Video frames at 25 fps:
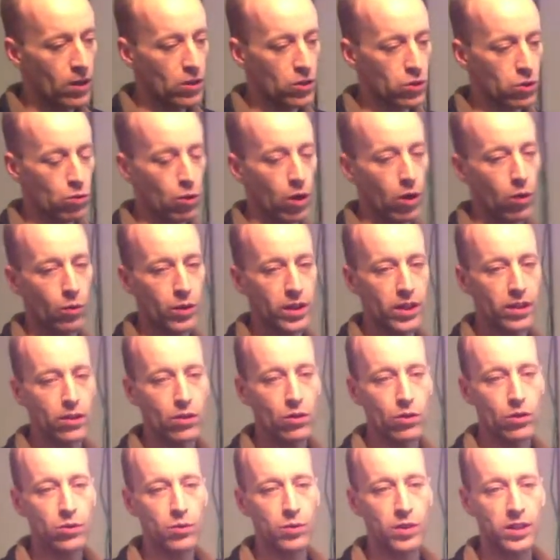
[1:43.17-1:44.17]
So what we
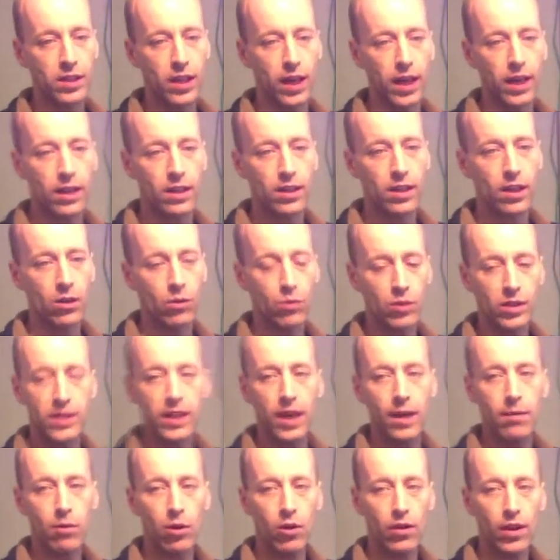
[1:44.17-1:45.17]
do is we
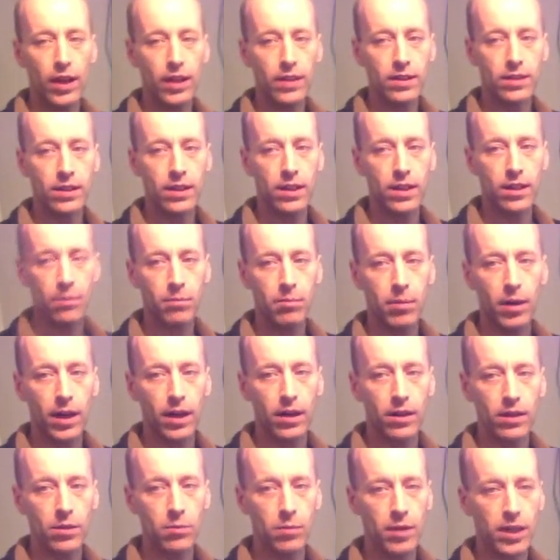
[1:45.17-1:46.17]
demo that
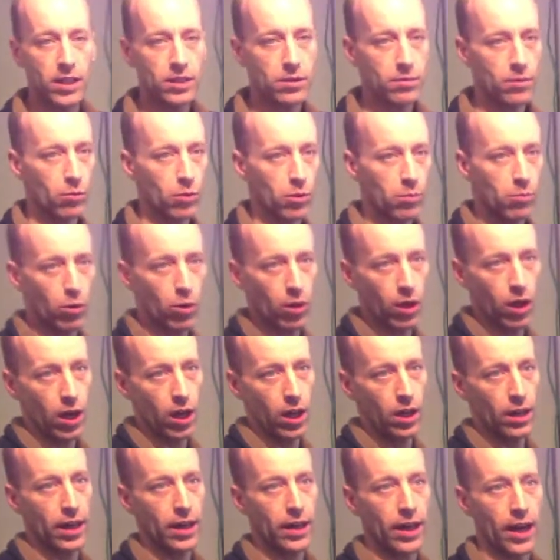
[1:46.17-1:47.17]
part of the basement, we pull
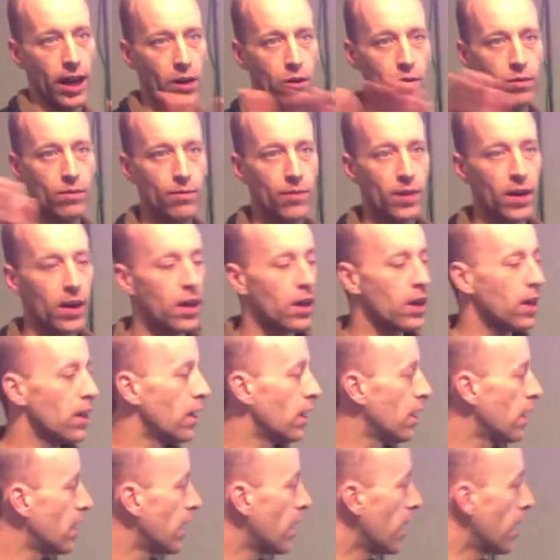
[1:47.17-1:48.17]
all that out,
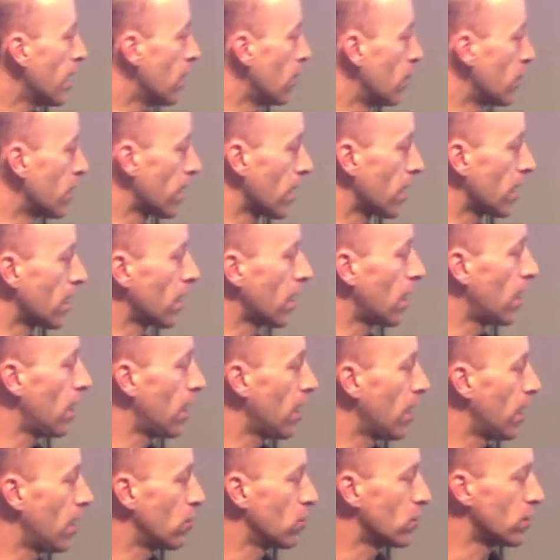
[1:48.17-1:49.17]
and we get it
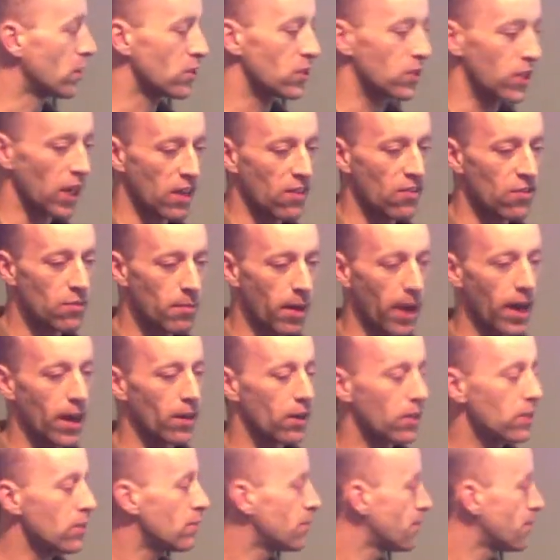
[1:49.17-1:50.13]
all out in a safe manner.